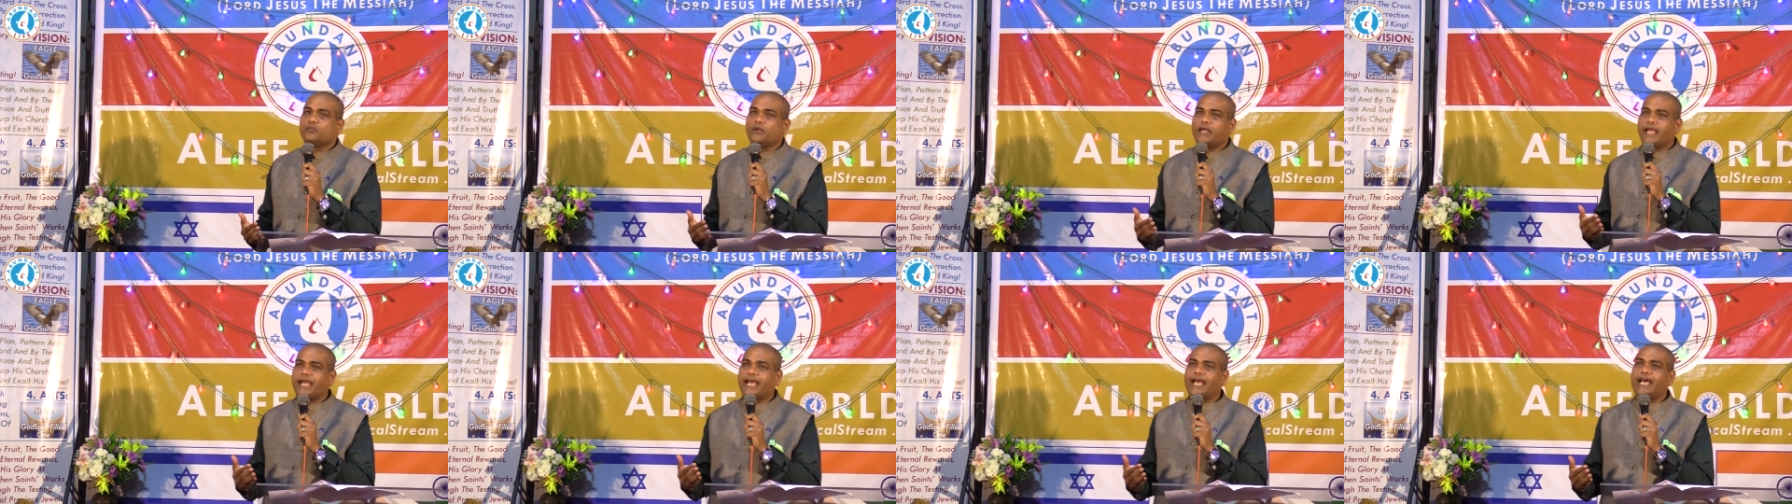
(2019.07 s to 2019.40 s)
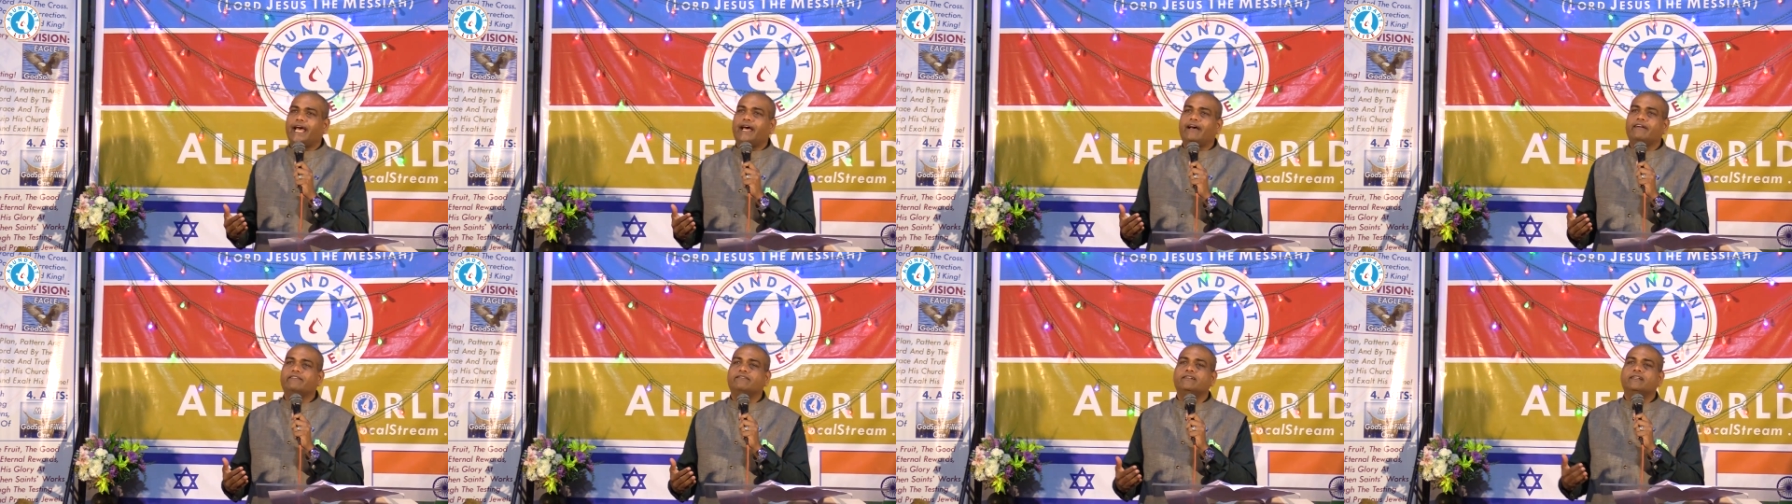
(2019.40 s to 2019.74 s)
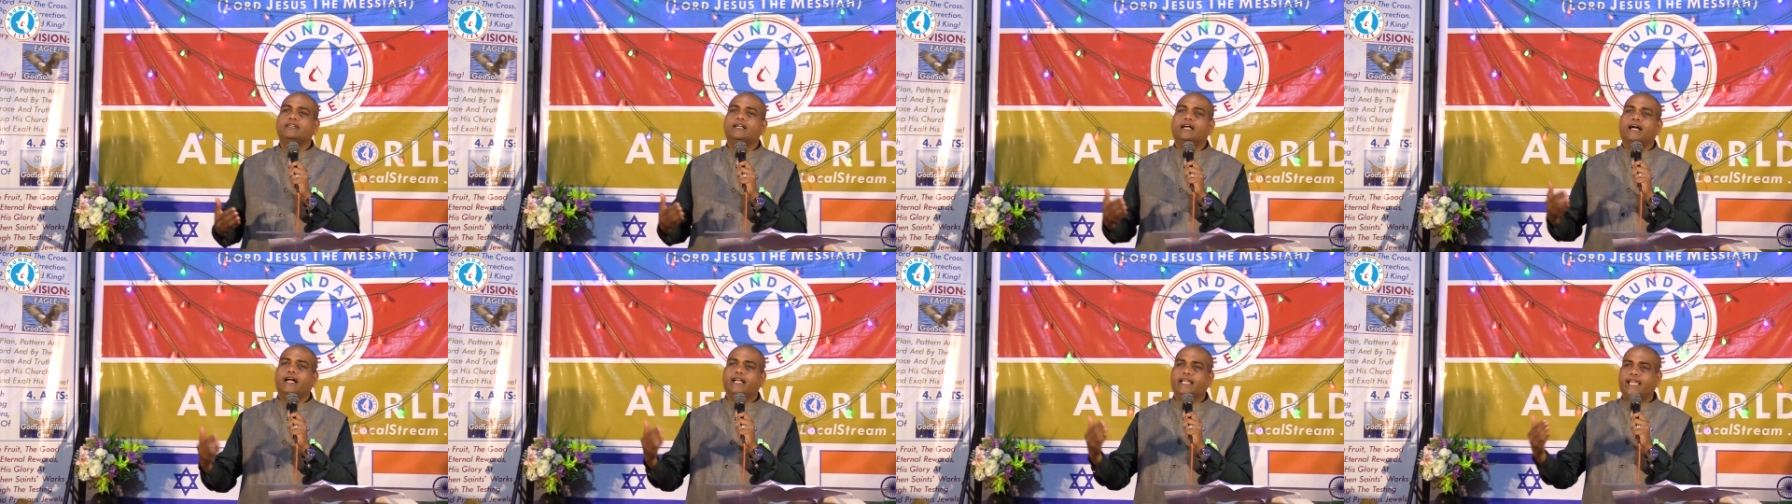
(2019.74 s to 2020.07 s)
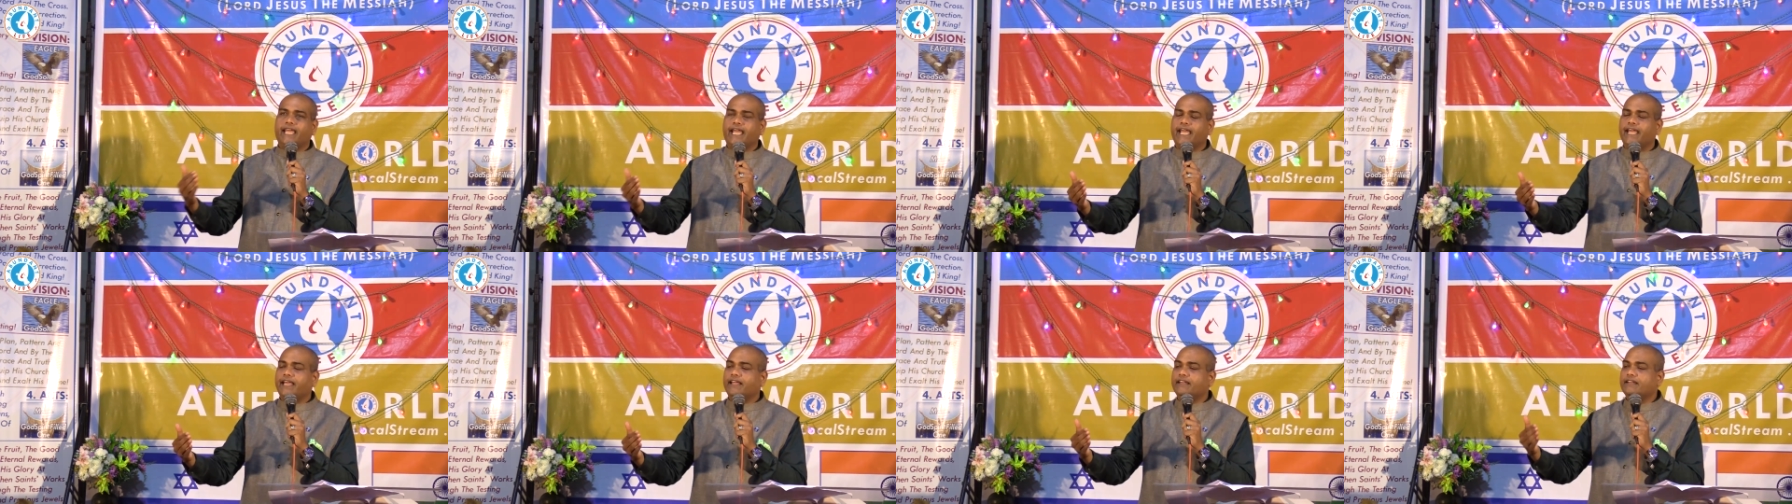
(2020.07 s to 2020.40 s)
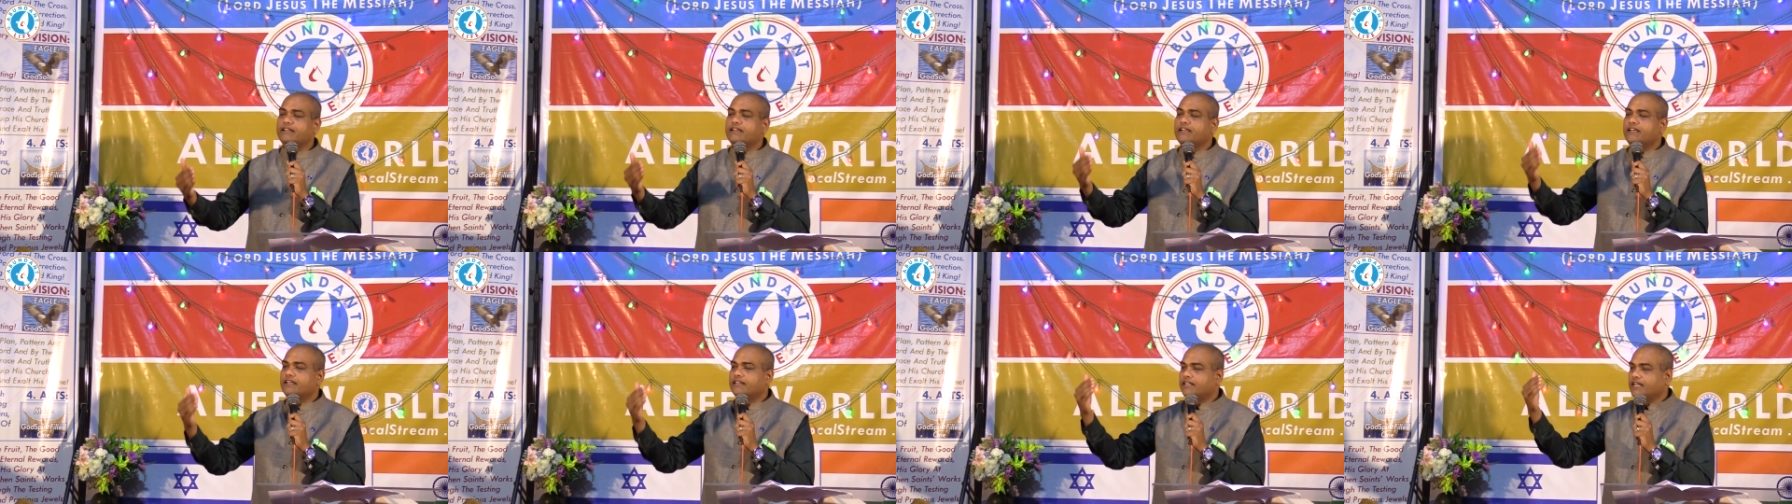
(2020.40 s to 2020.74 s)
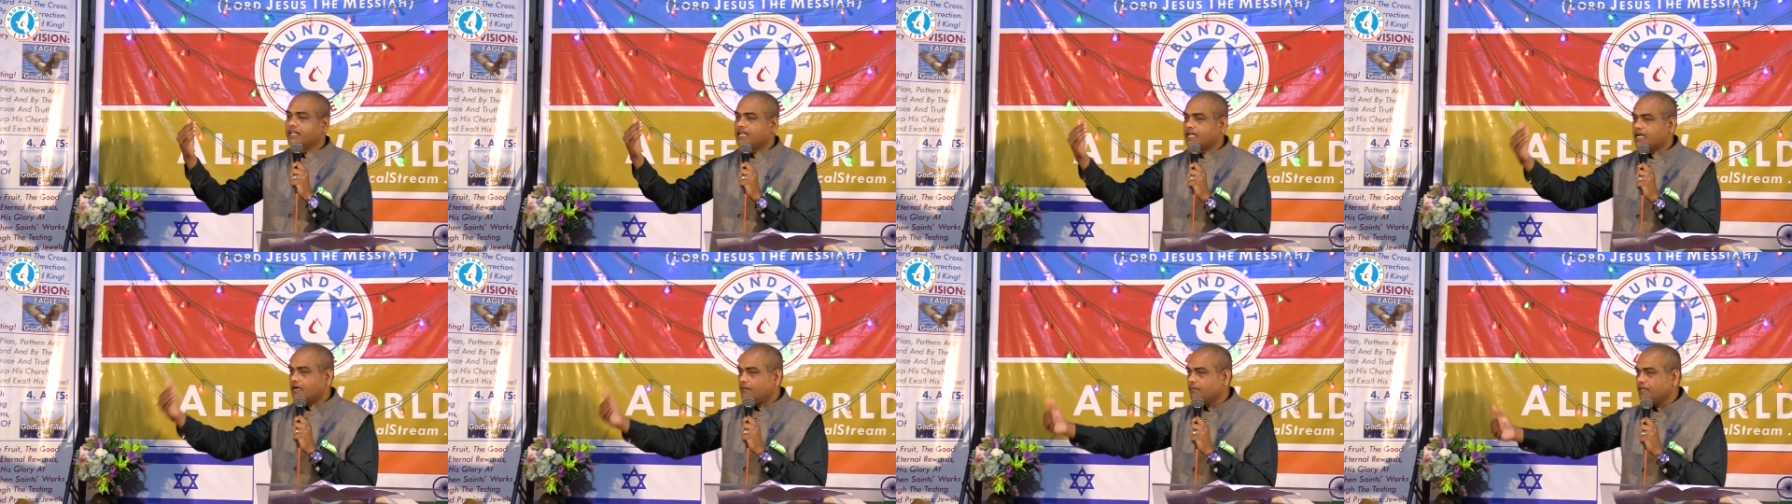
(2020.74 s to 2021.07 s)
we have again
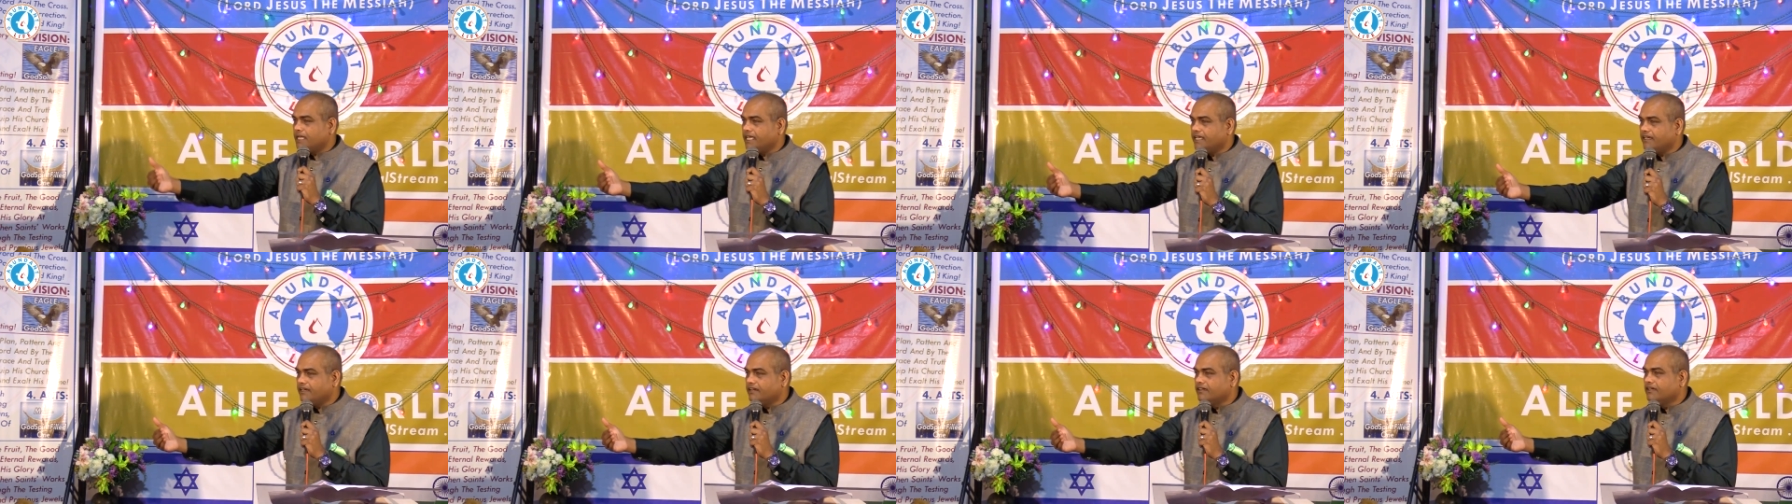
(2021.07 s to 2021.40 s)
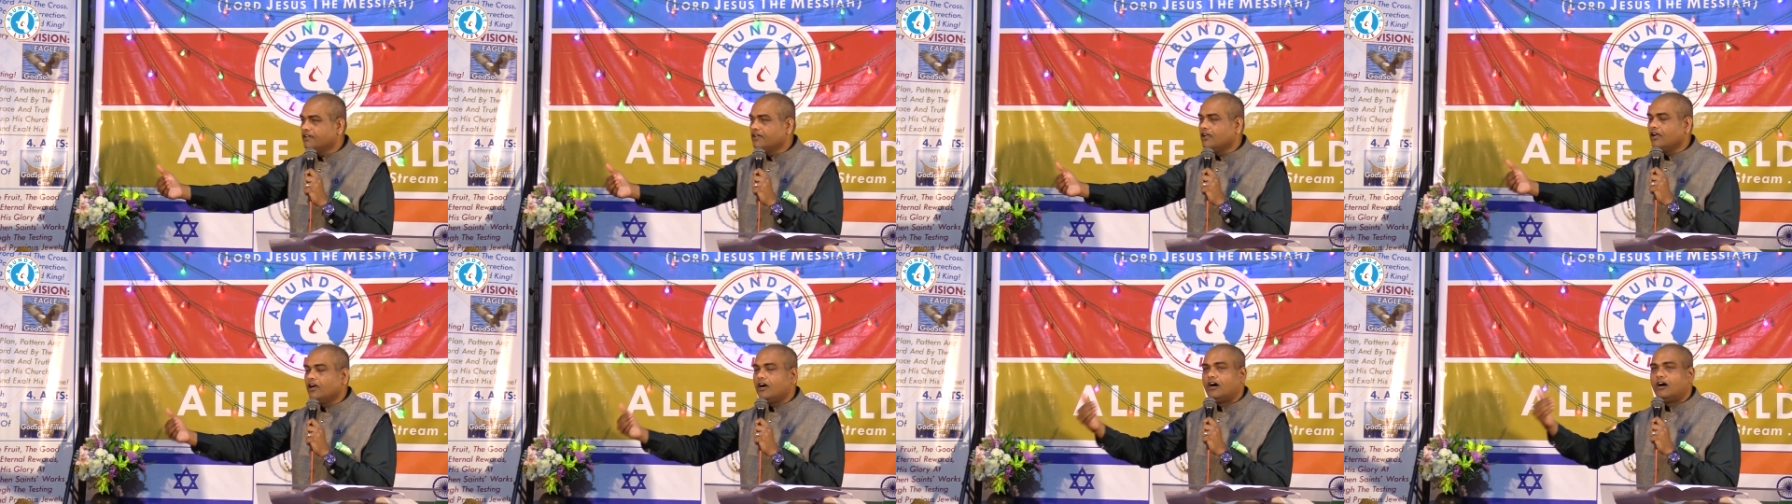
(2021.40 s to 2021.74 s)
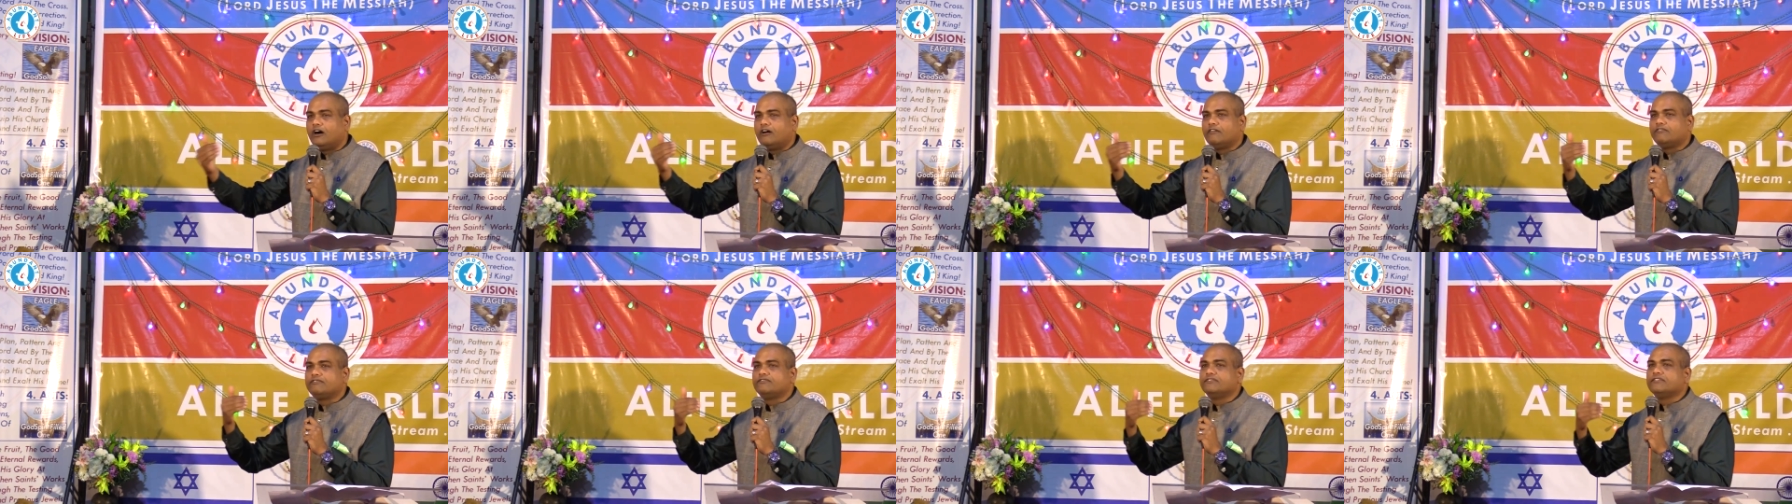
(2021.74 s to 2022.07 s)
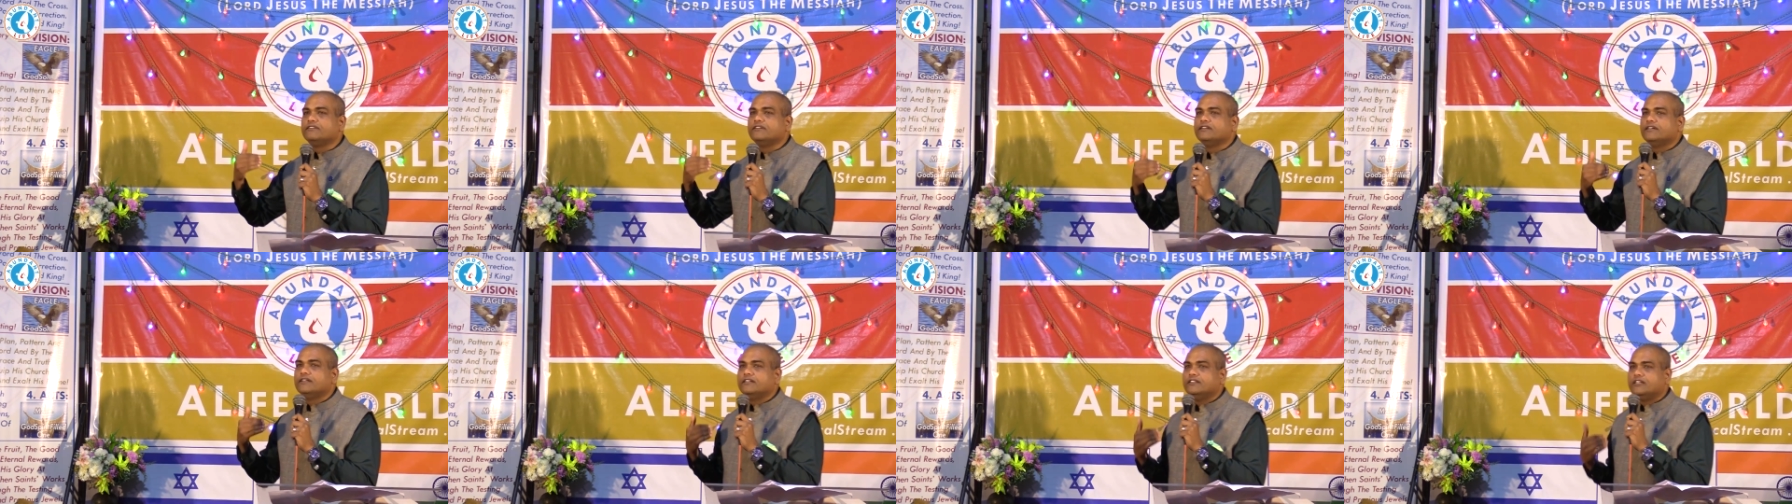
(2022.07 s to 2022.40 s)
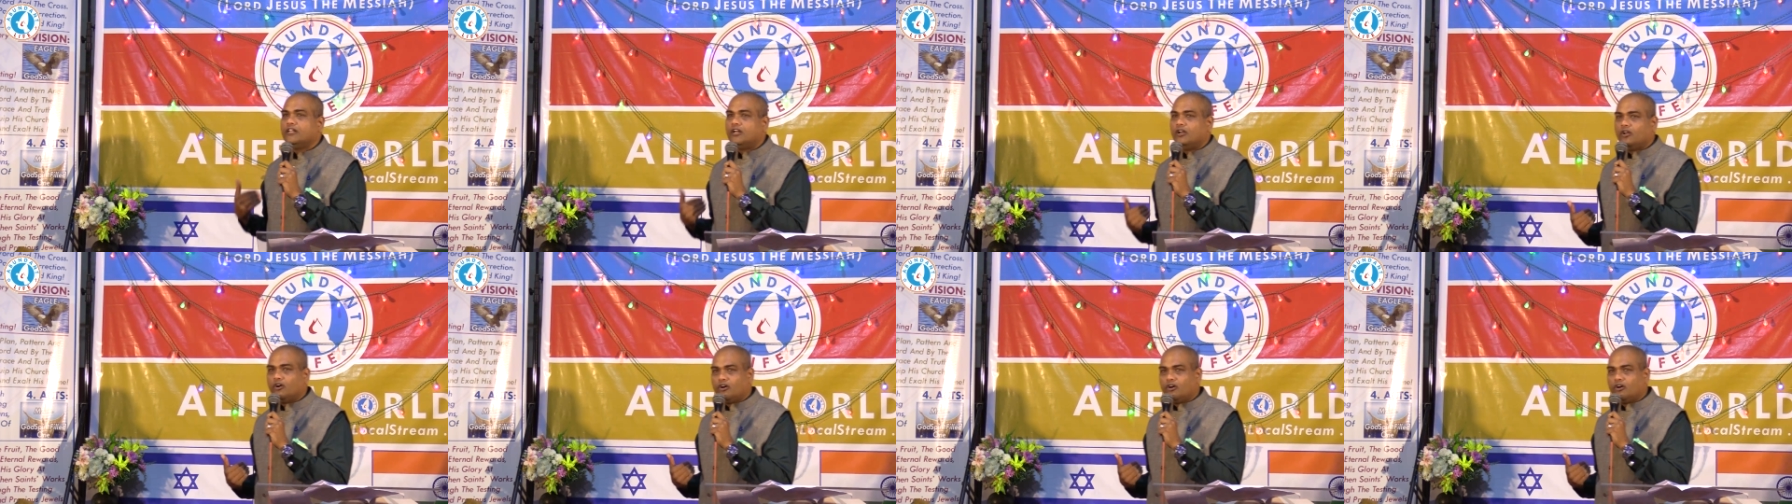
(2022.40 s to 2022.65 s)
the coming of the